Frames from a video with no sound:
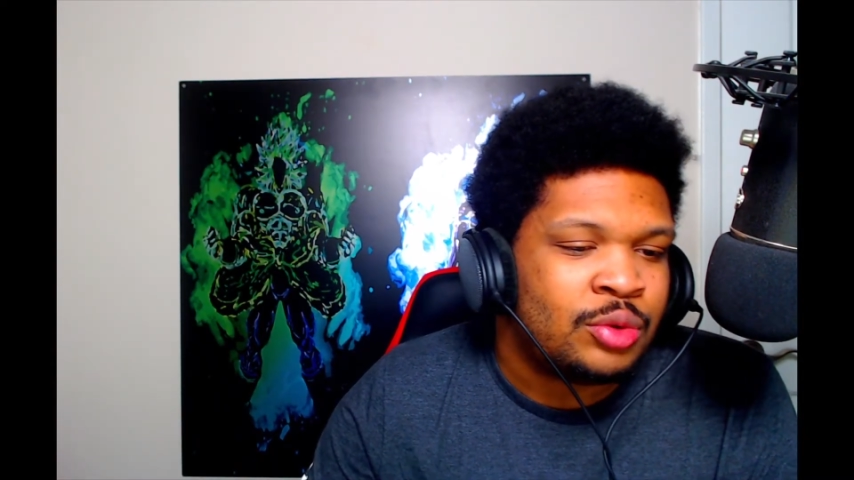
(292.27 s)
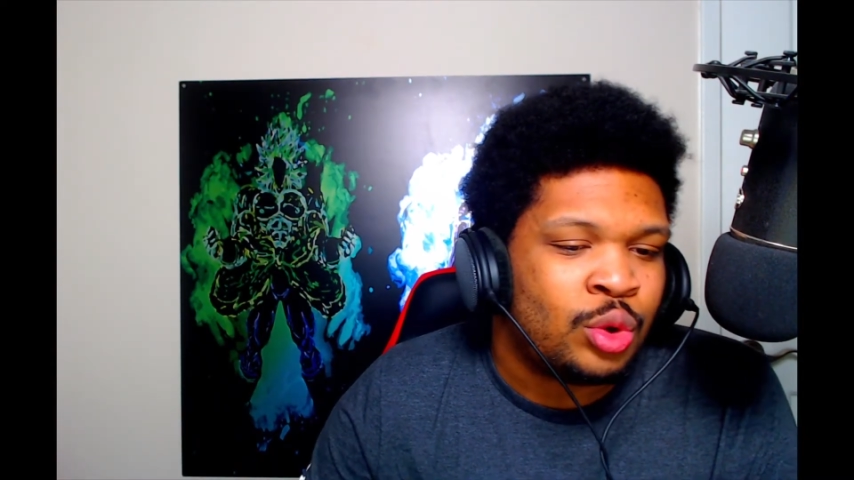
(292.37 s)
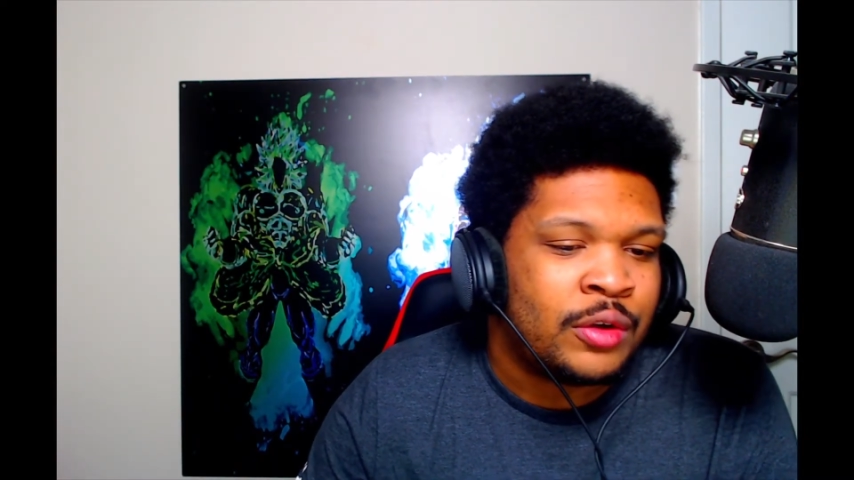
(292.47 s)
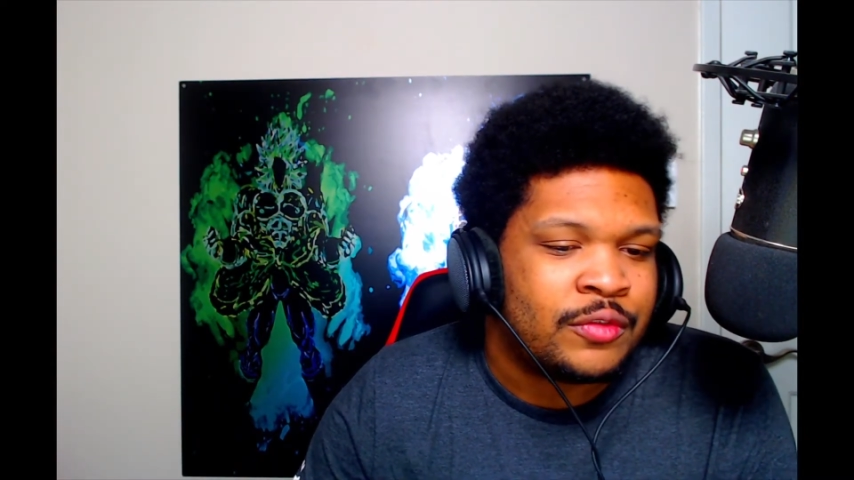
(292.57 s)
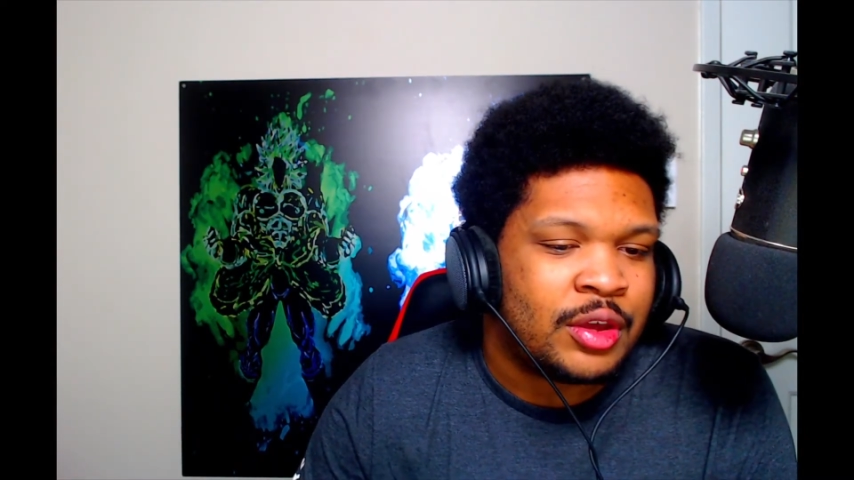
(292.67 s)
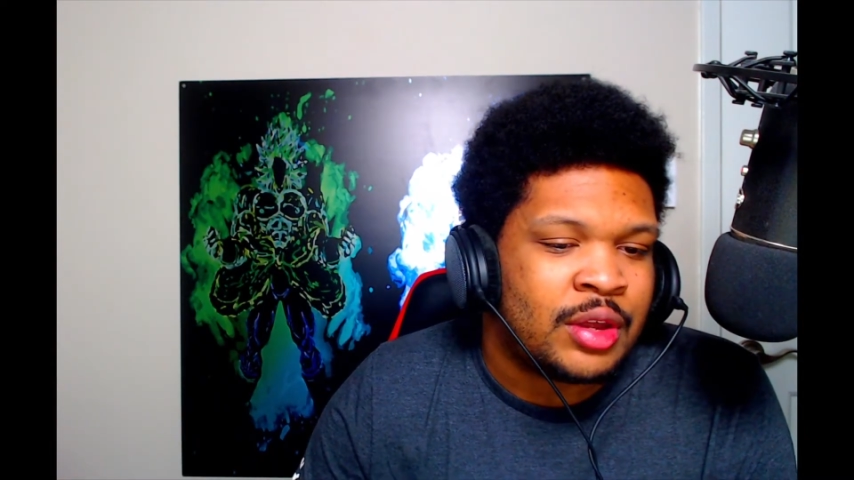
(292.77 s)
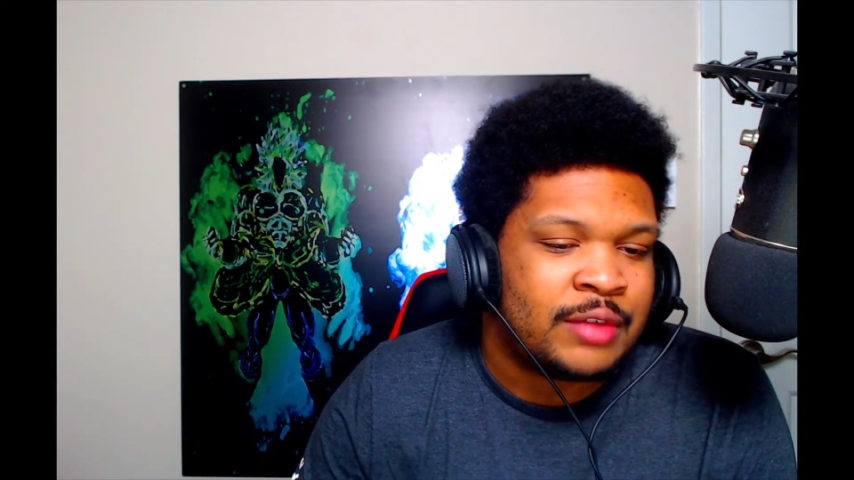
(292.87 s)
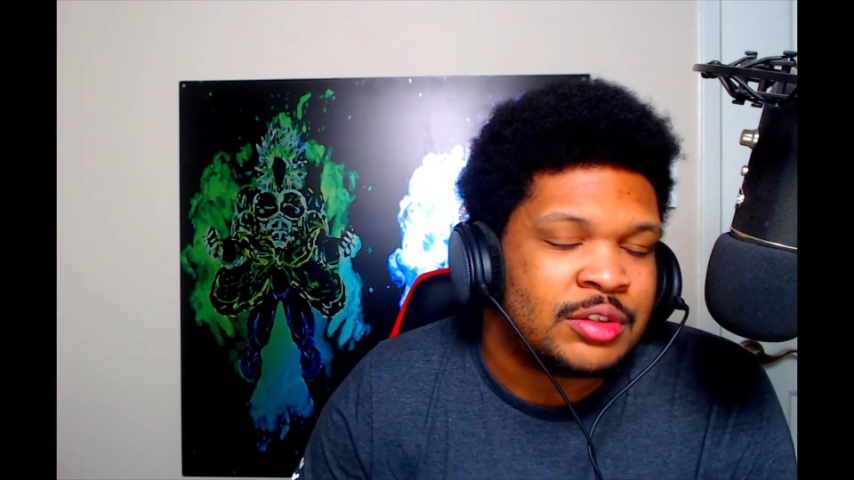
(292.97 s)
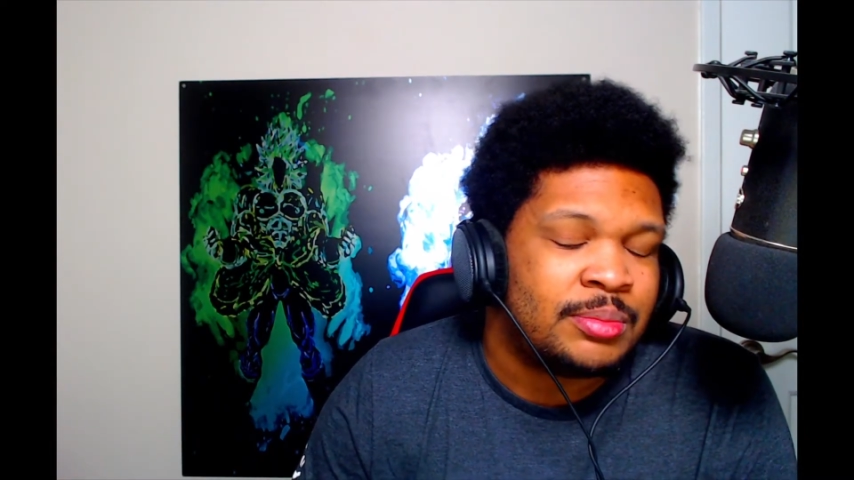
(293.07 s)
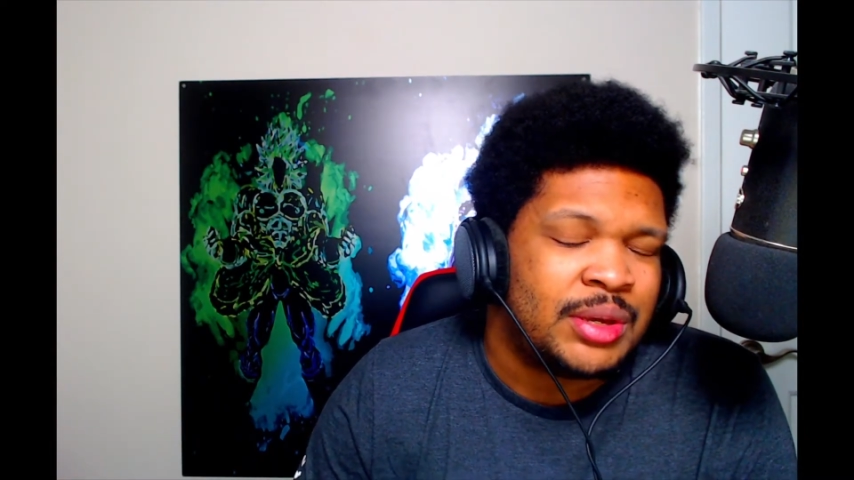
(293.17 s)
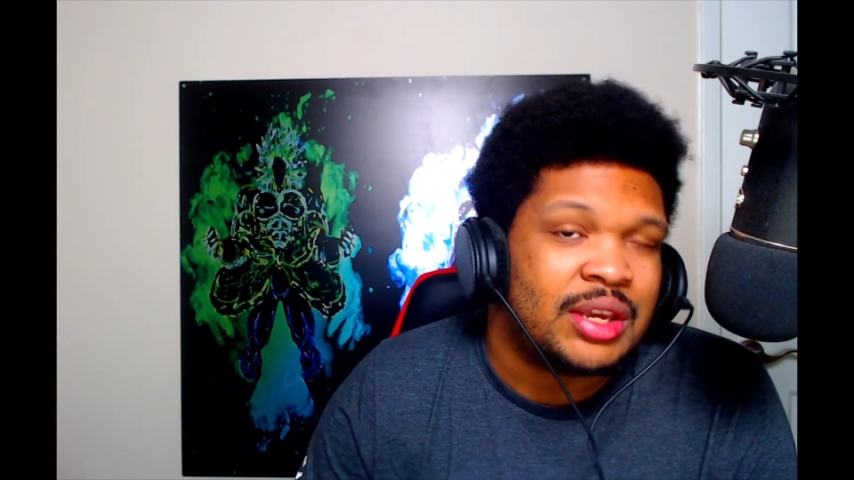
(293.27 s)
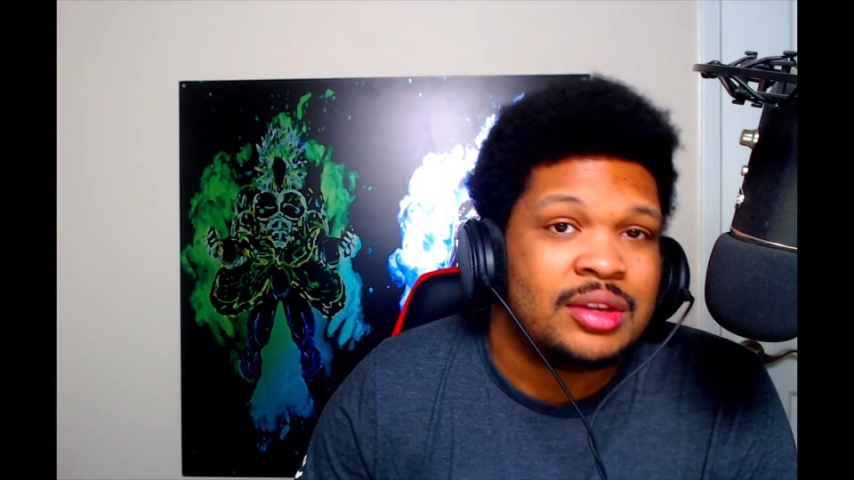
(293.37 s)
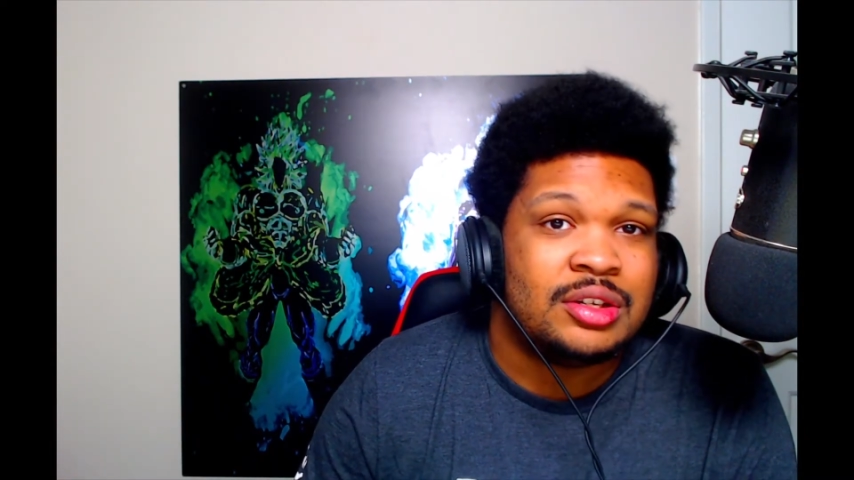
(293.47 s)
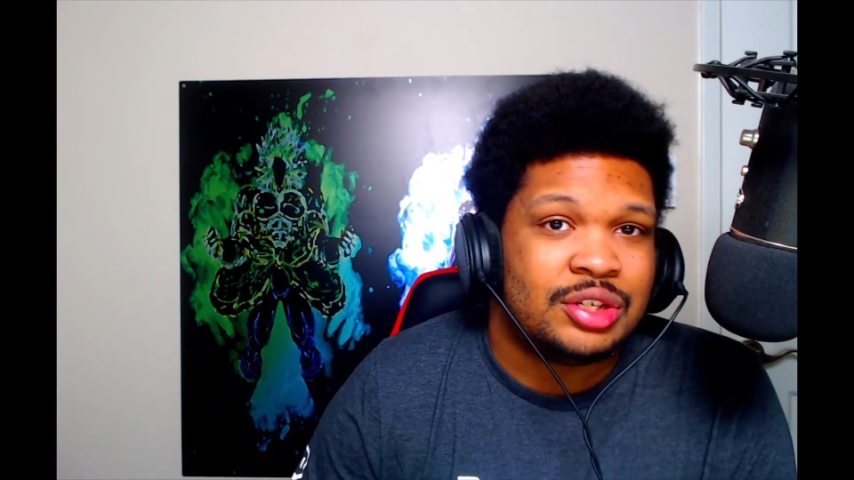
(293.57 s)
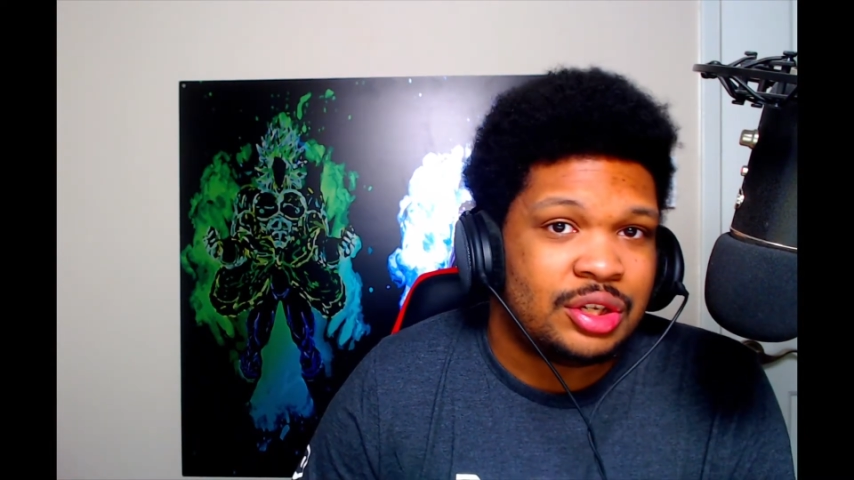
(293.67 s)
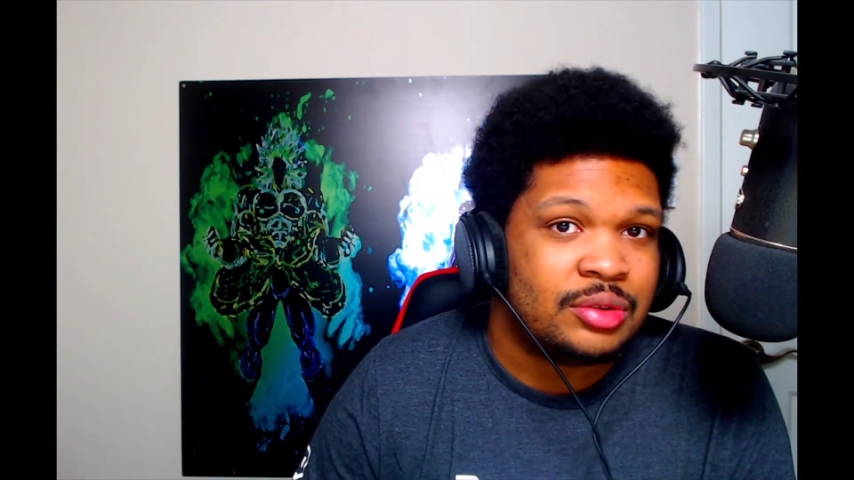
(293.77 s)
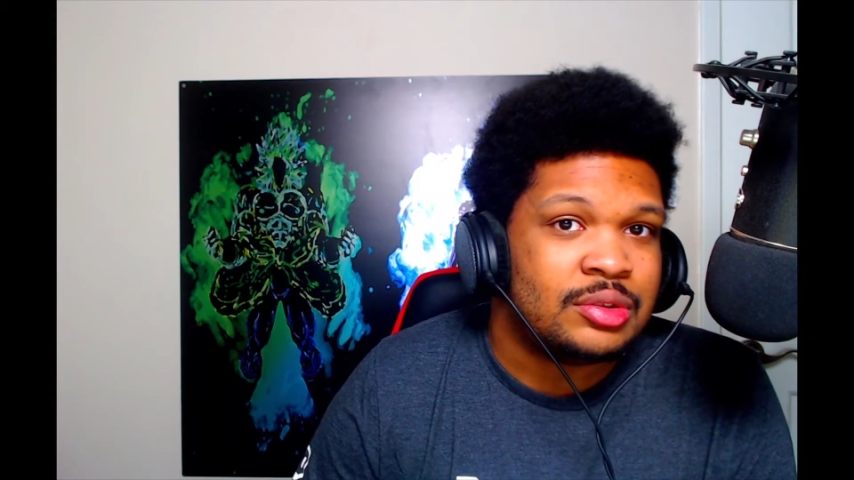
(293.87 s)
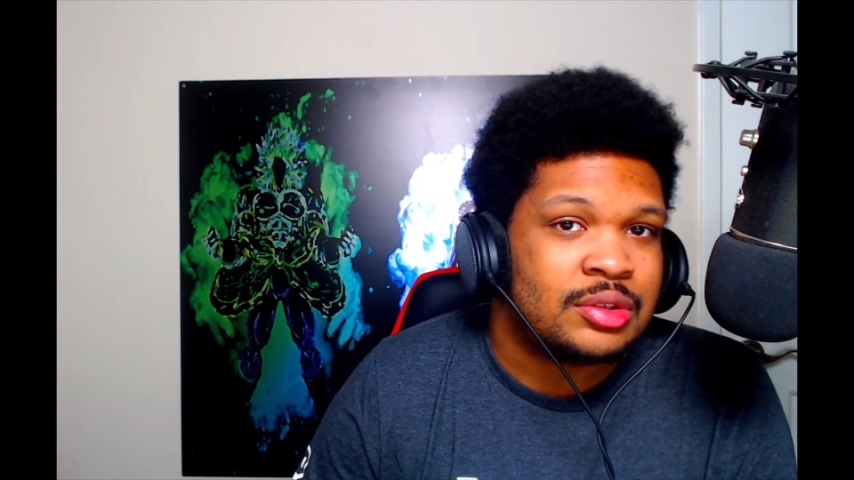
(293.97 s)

or if they'll have to pick and choose.